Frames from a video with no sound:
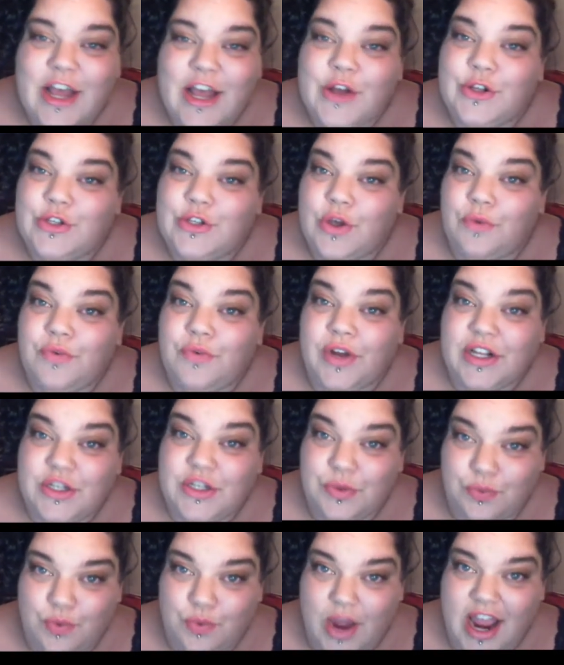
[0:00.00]
Don't forget to
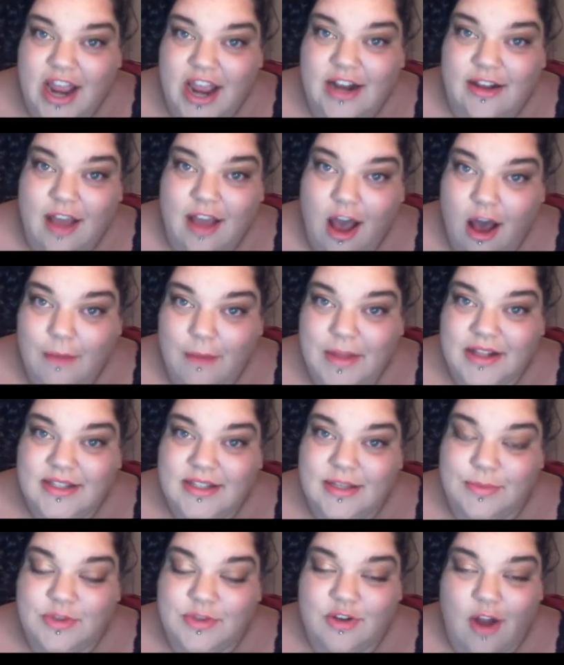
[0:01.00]
rate, comment,
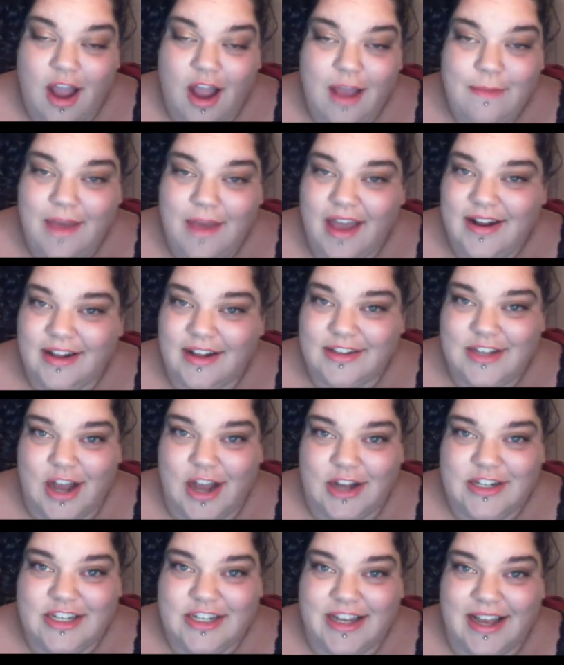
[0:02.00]
subscribe, and I'll
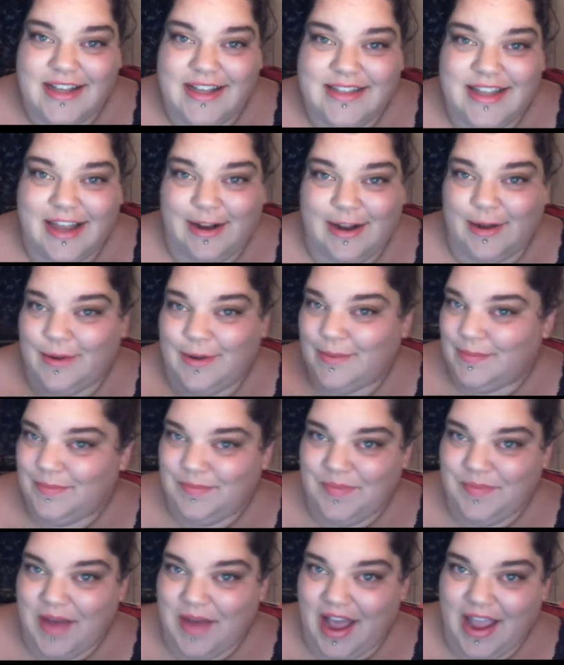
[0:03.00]
talk to you guys later.
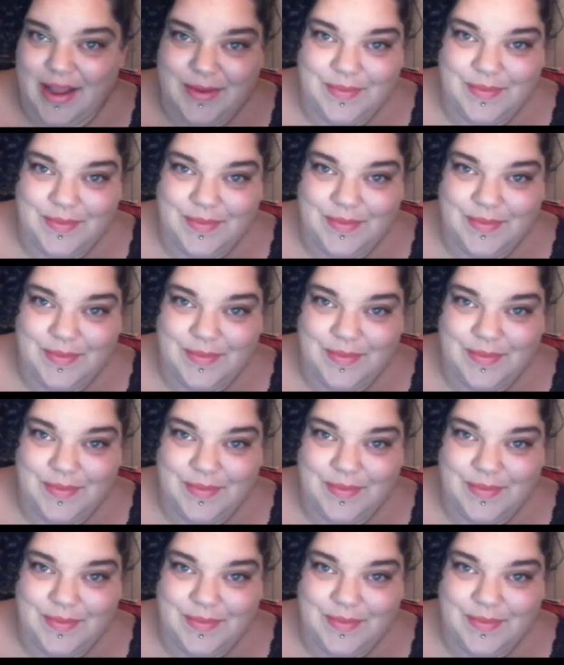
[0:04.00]
Bye.